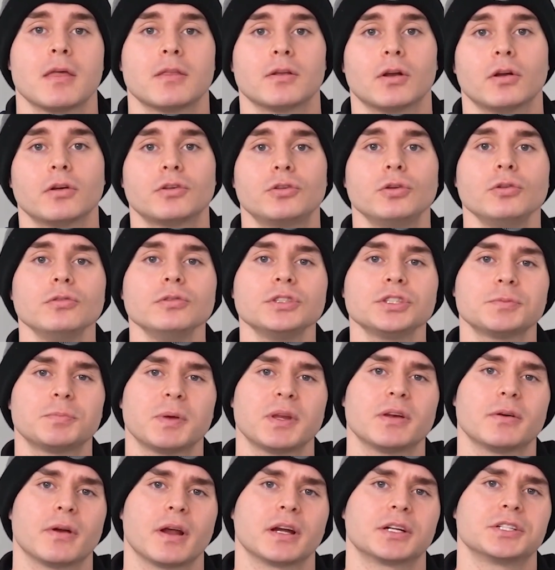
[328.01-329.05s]
There are two
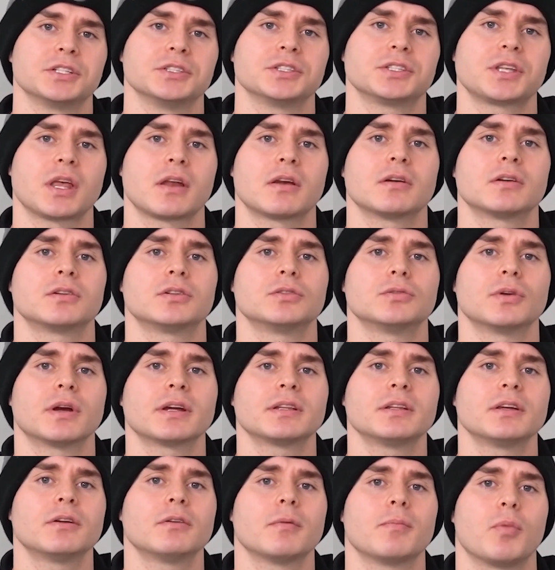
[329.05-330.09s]
spin directions that are
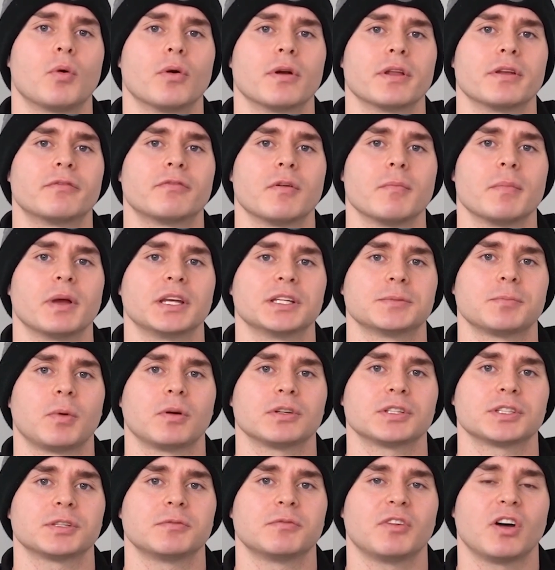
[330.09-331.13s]
directly reported from
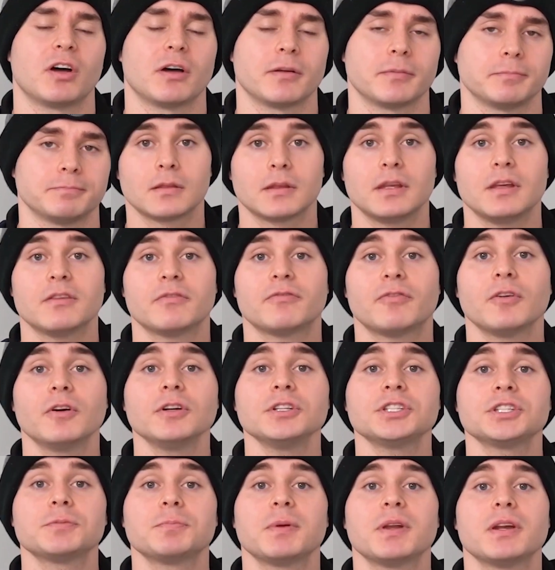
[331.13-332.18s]
Baseball Savant. The
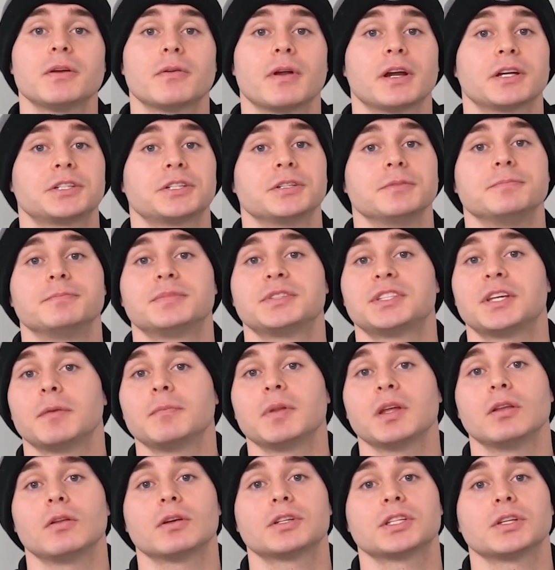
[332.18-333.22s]
inferred spin direction
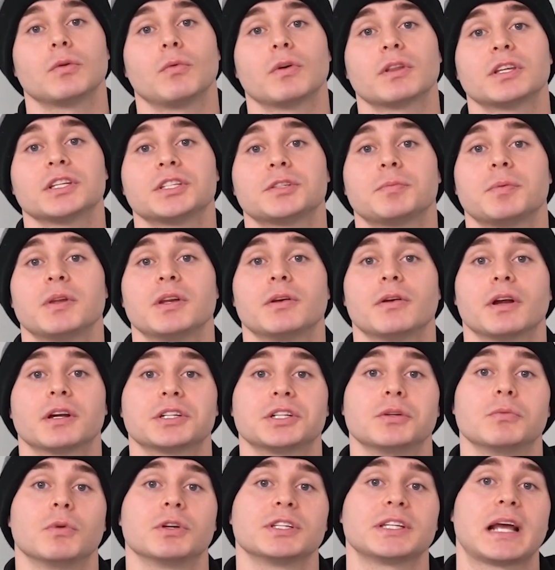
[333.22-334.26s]
simply looks at what the spin
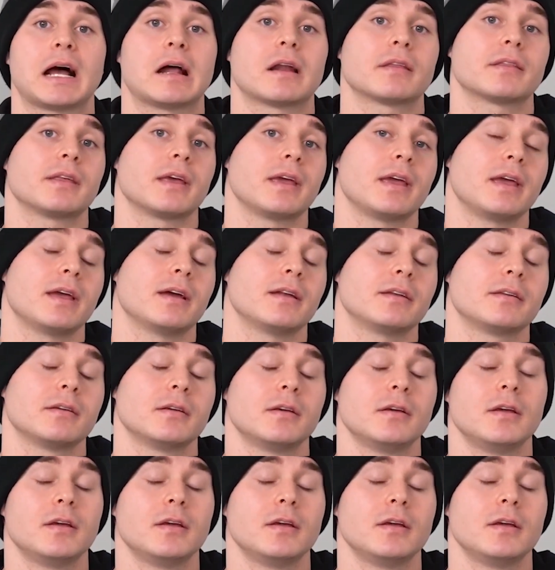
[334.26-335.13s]
direction was out of the hand,